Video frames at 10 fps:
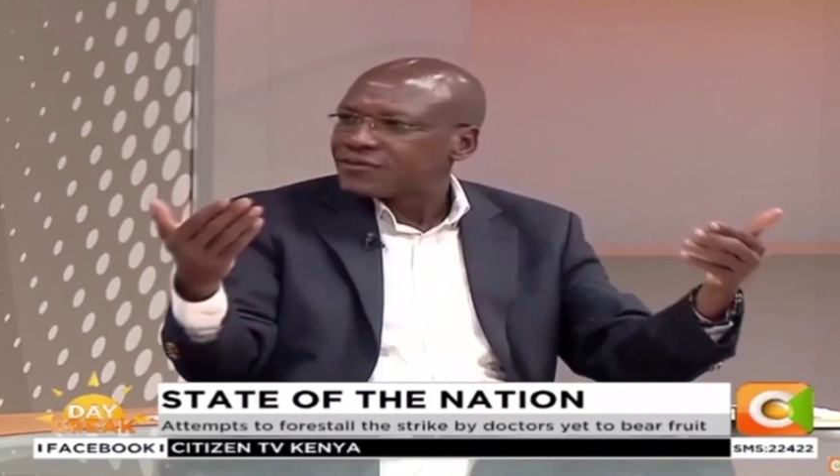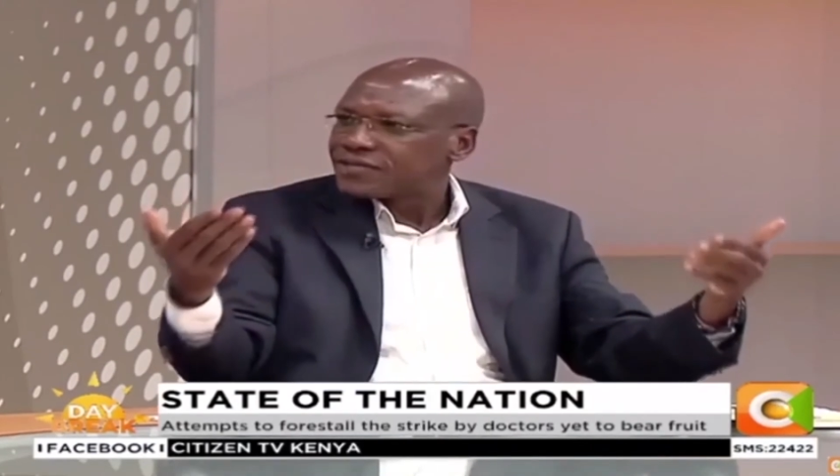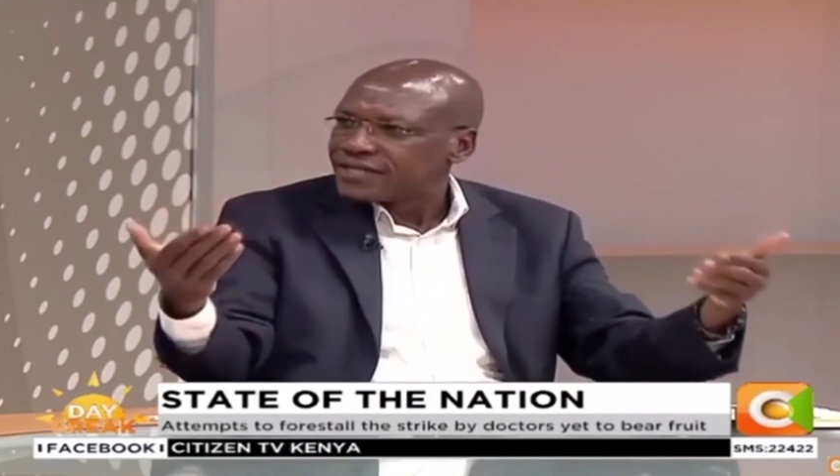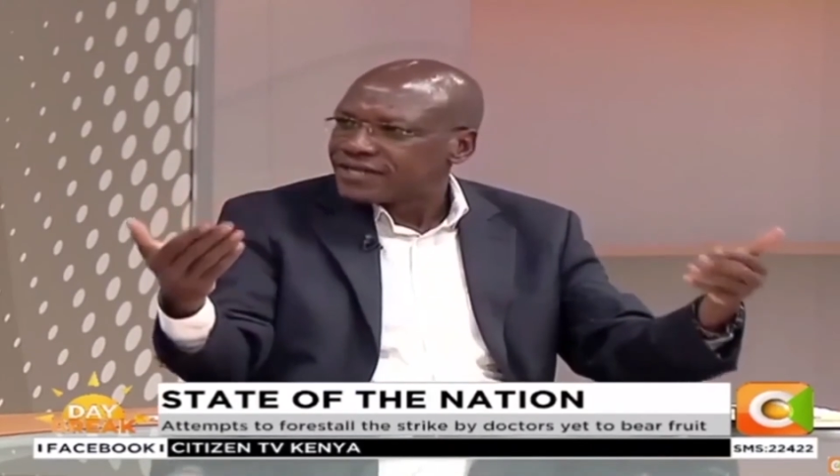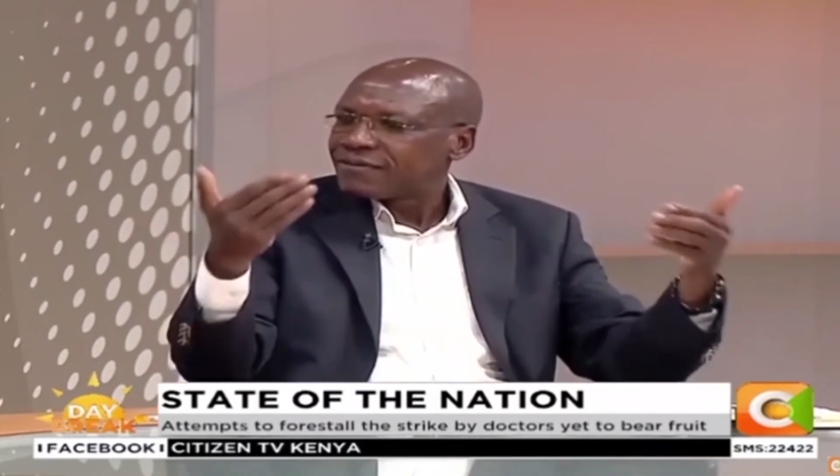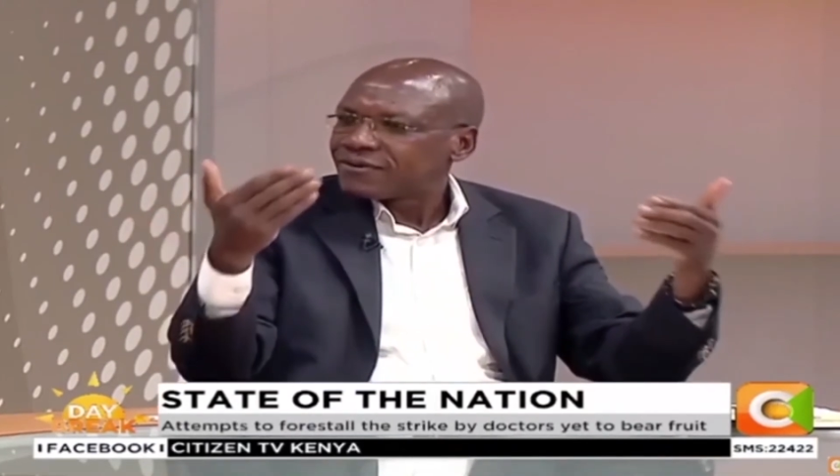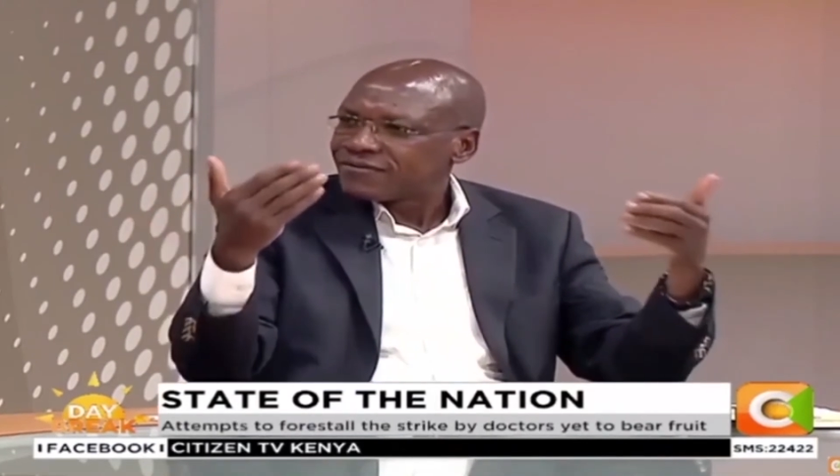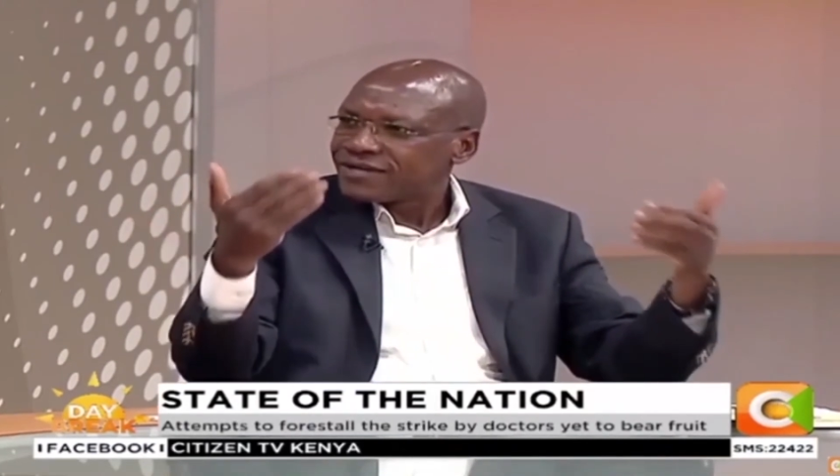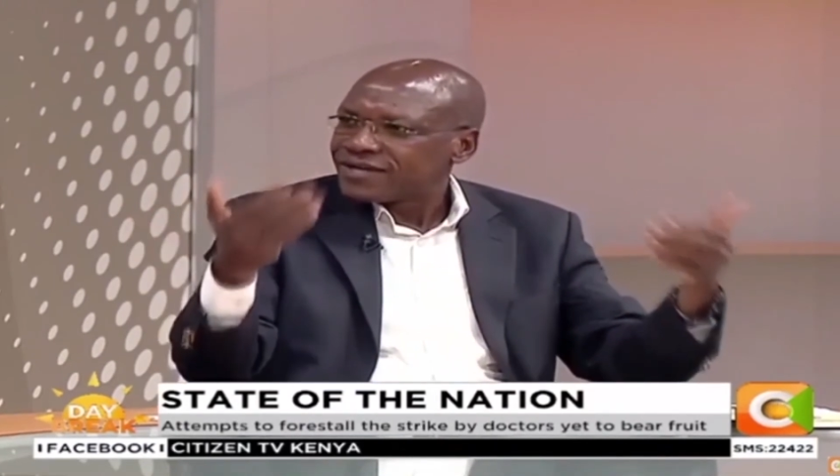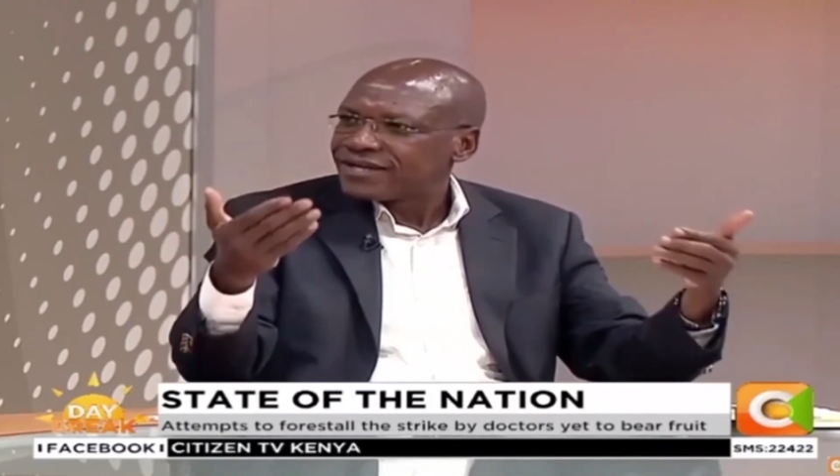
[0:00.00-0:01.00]
with the Governor of
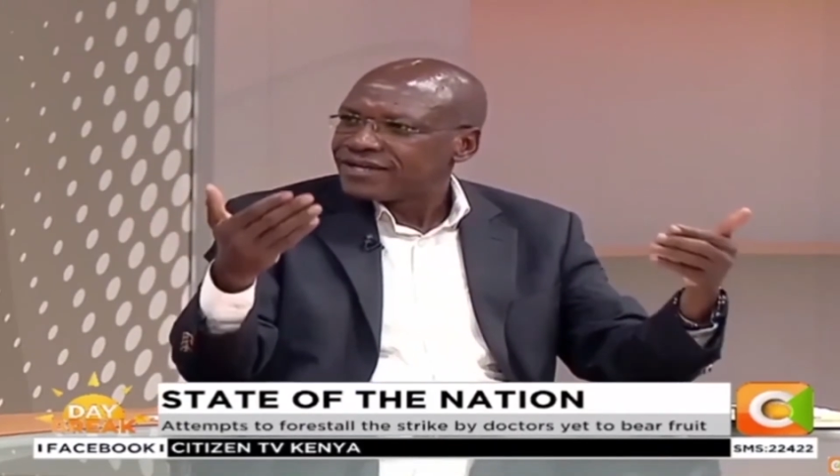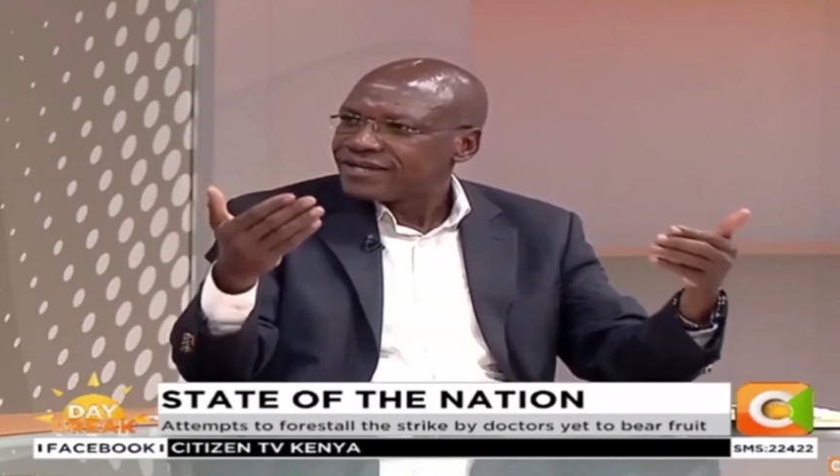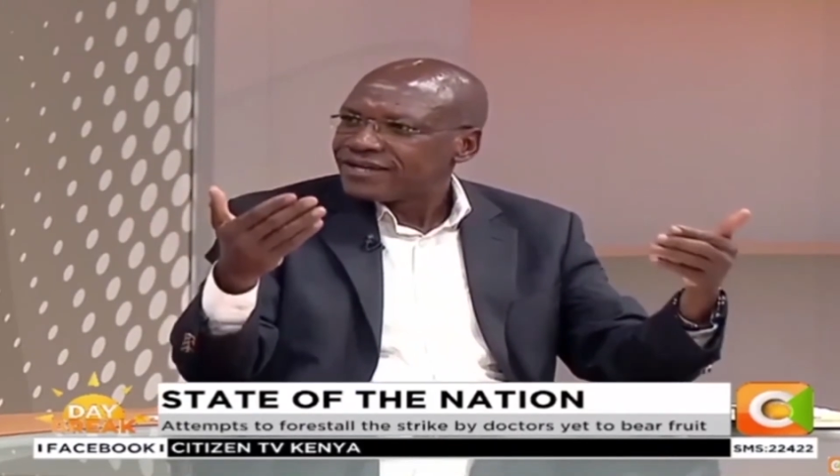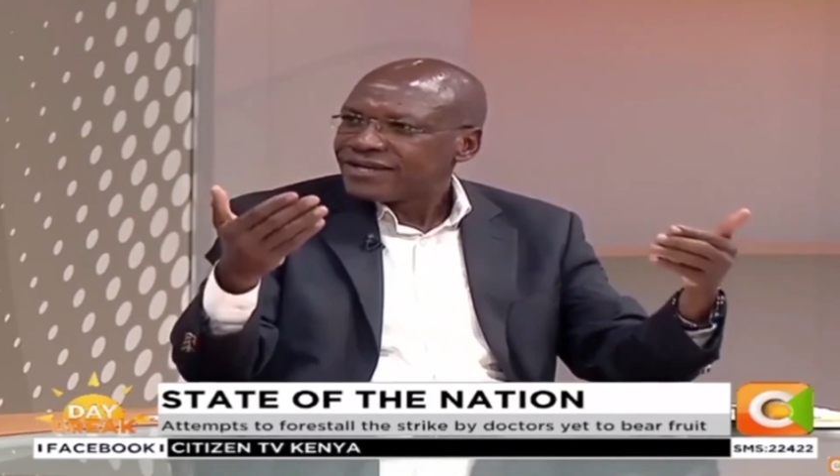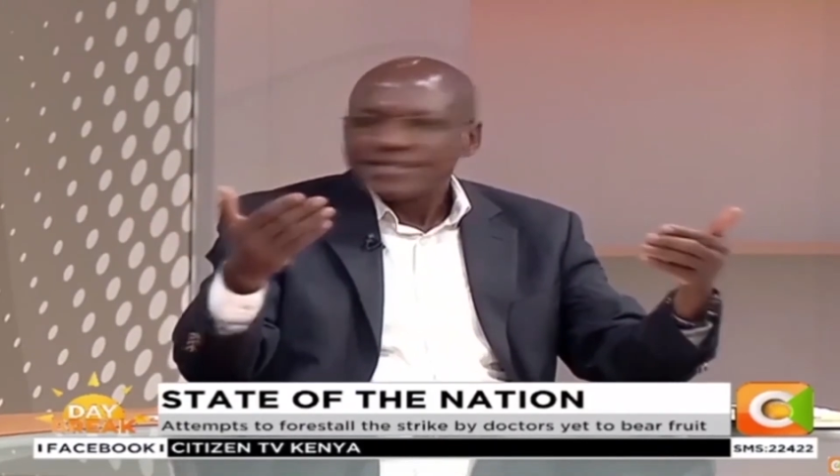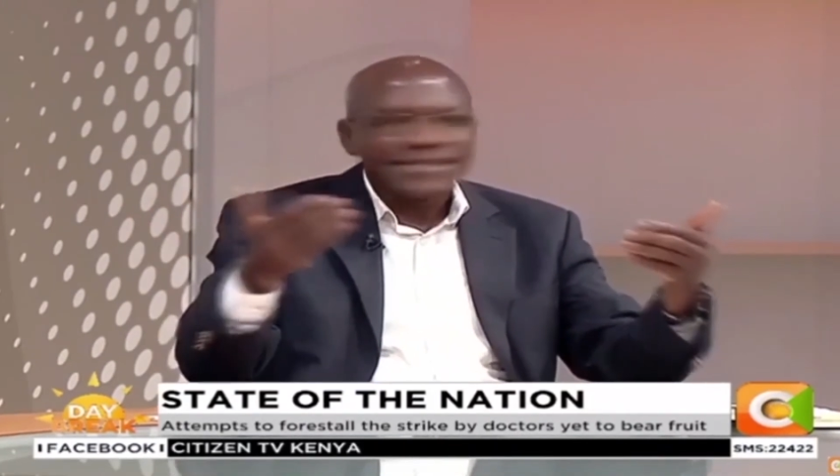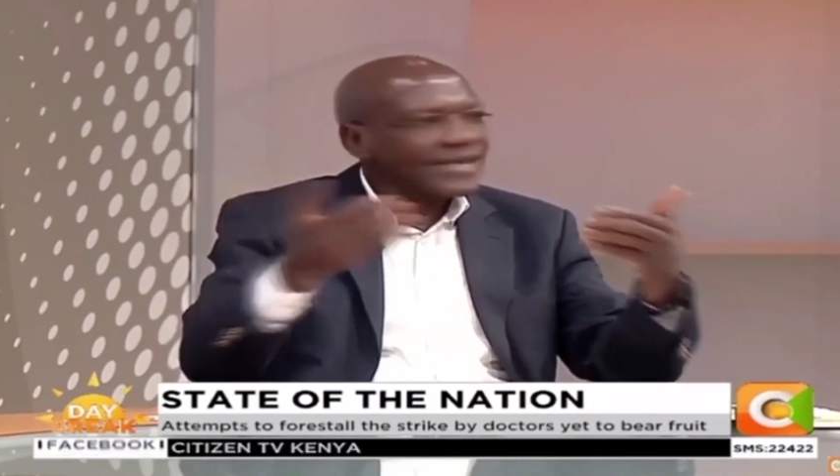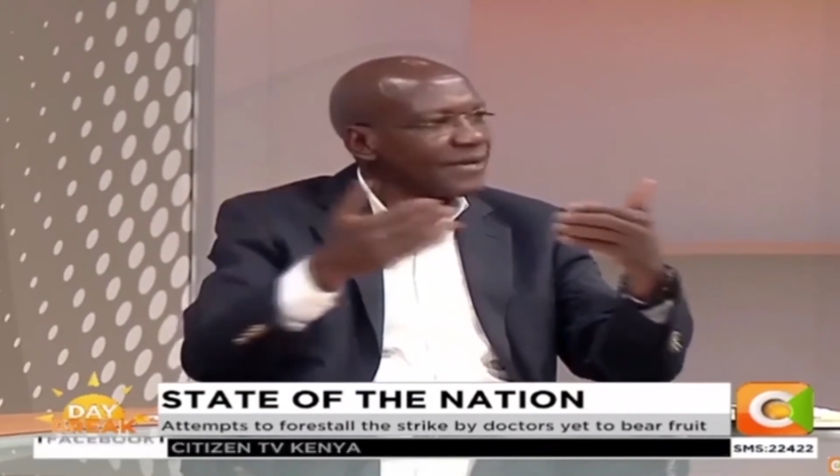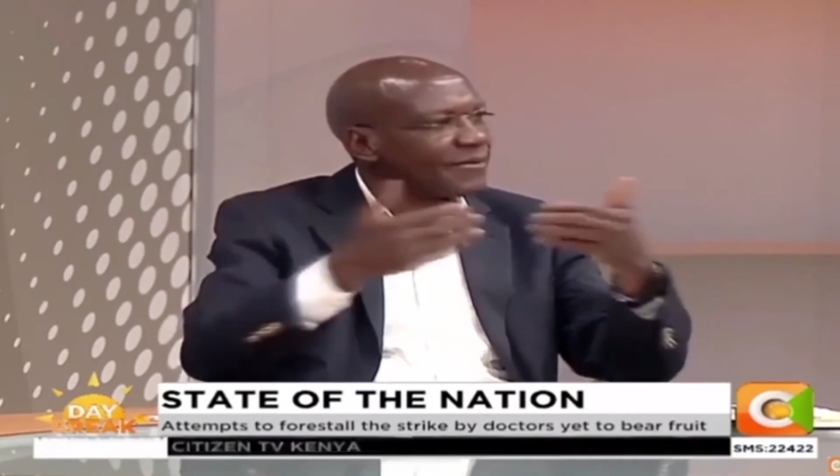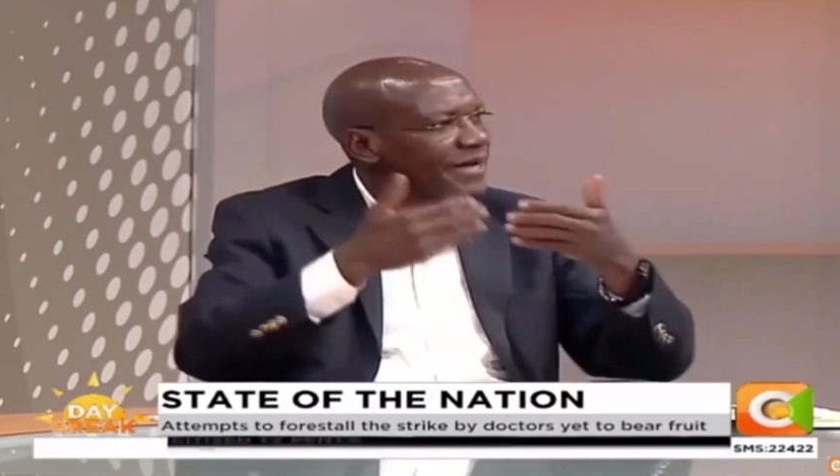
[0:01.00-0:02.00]
Nyeri, these are